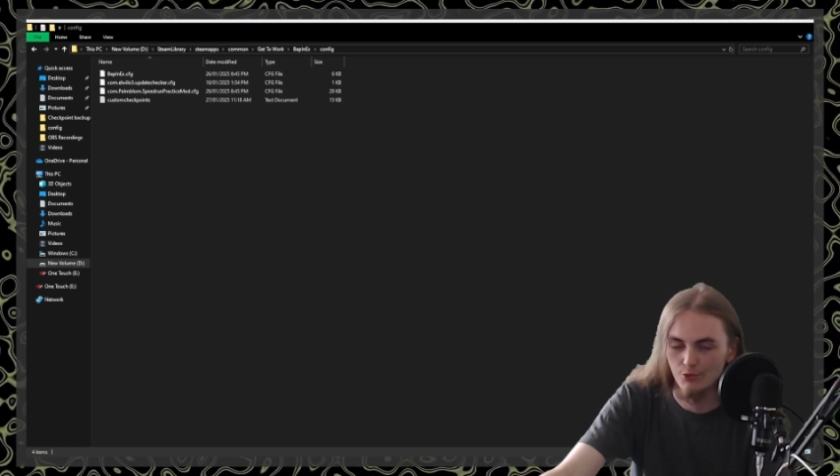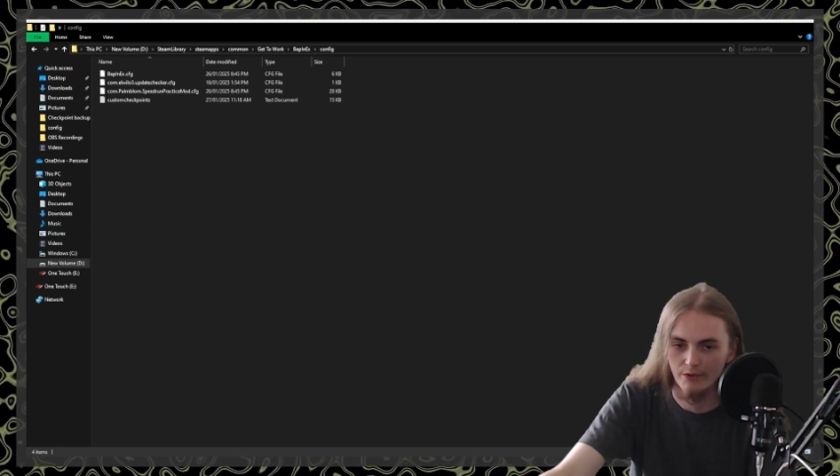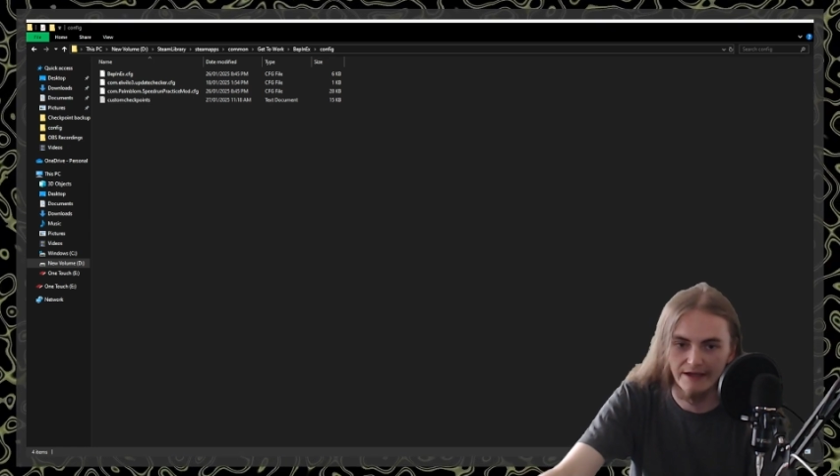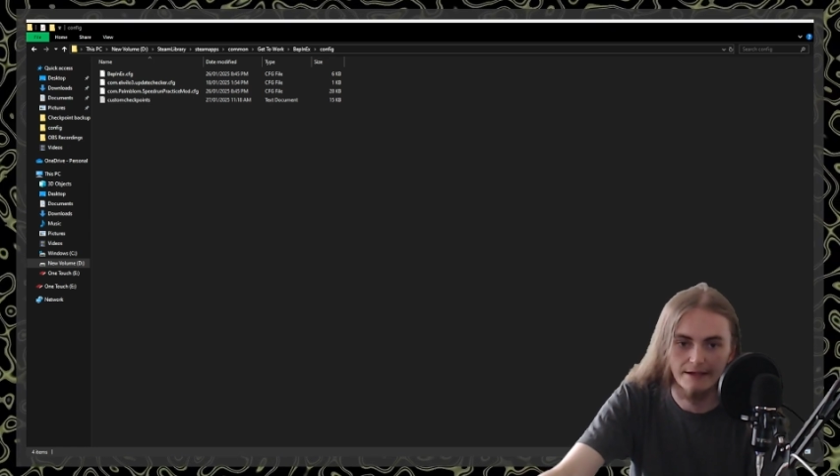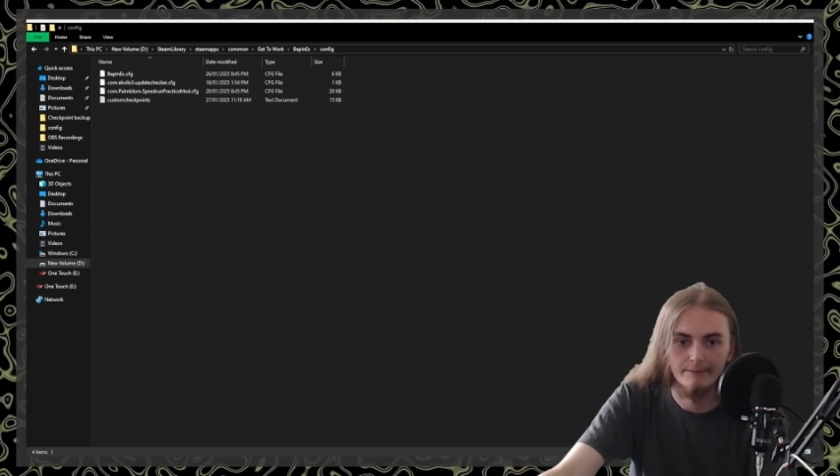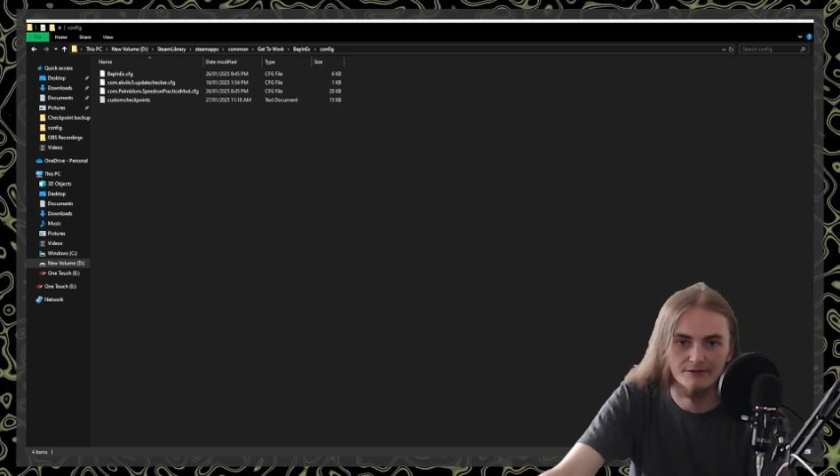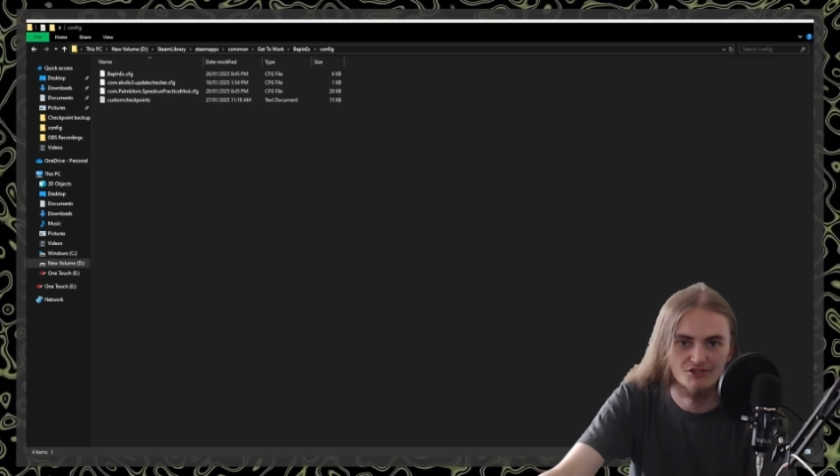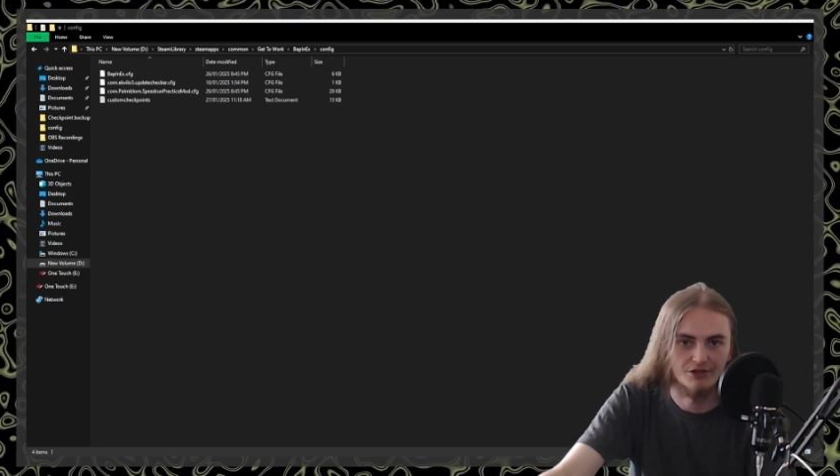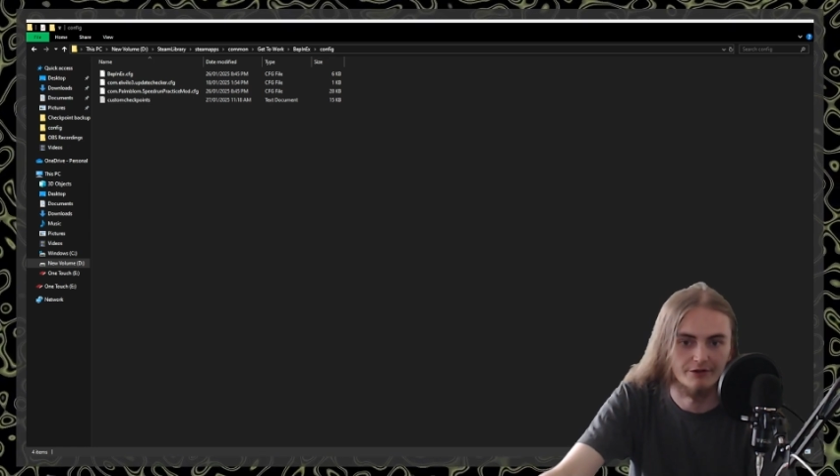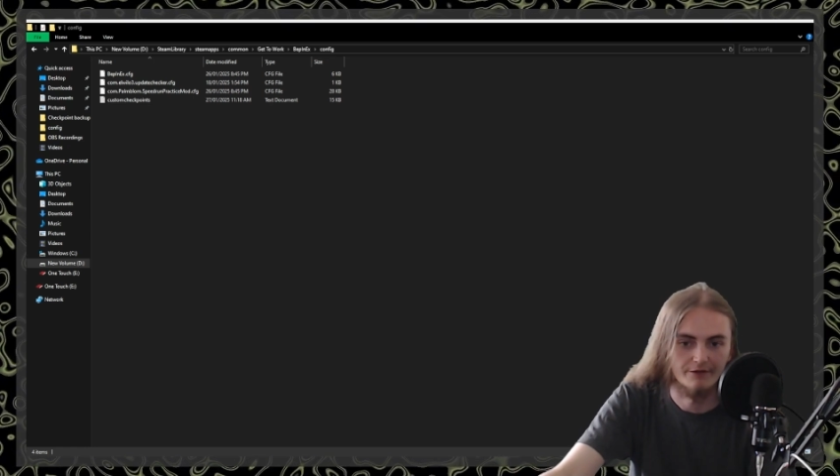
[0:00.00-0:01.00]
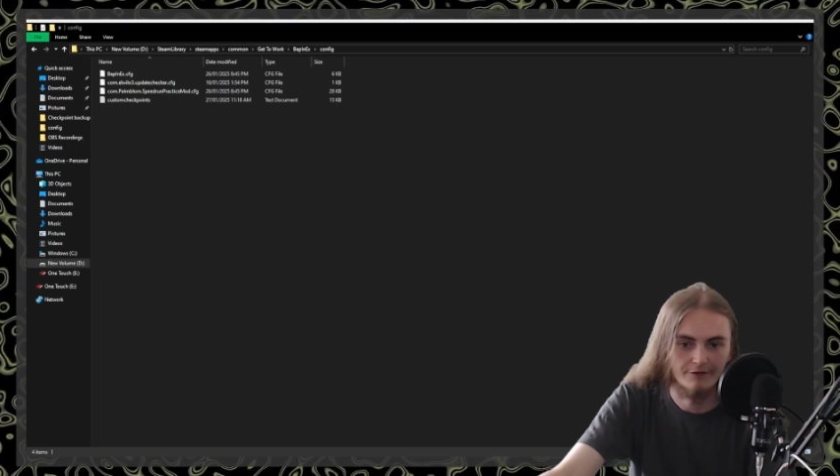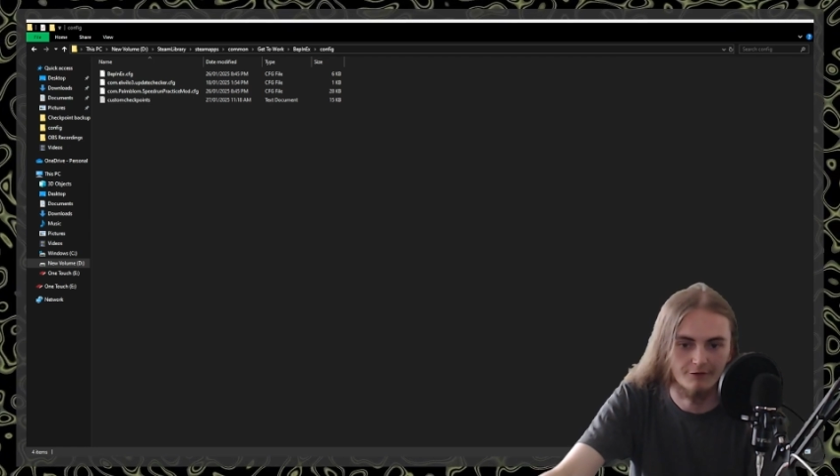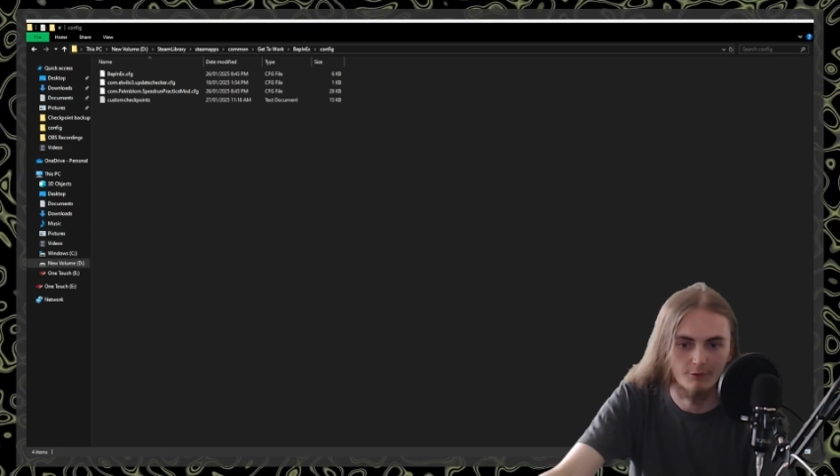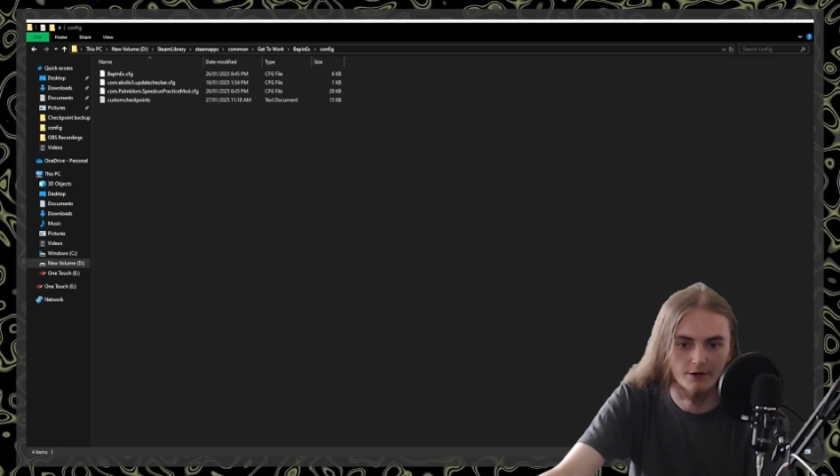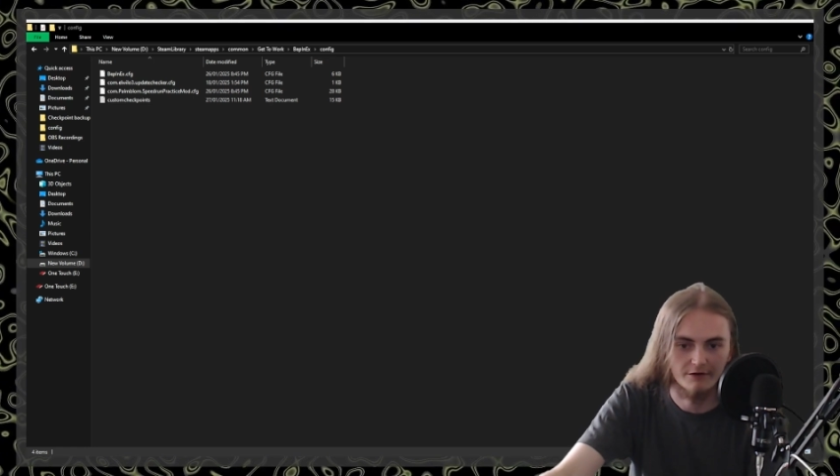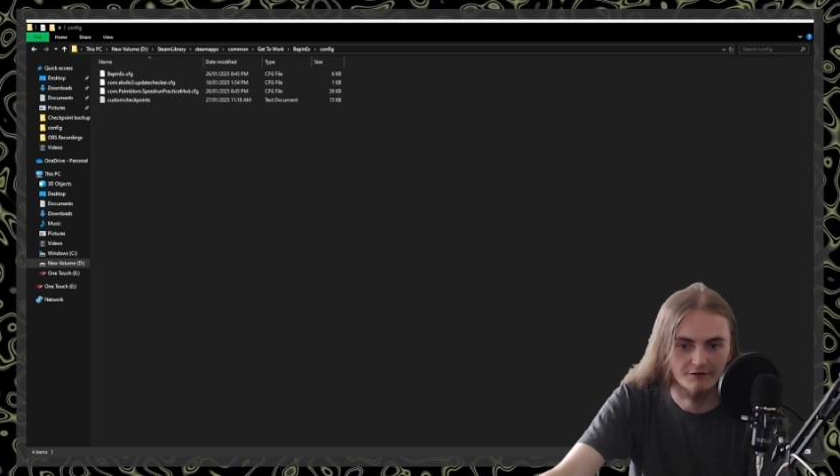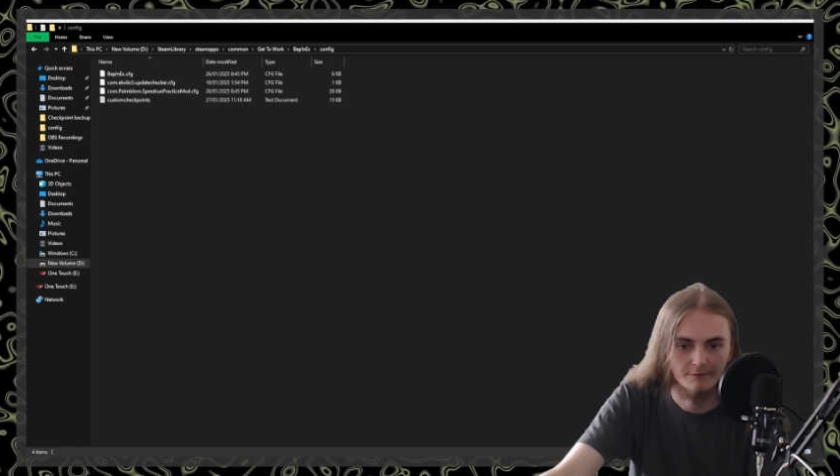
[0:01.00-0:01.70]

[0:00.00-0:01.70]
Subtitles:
game and show you that this worked.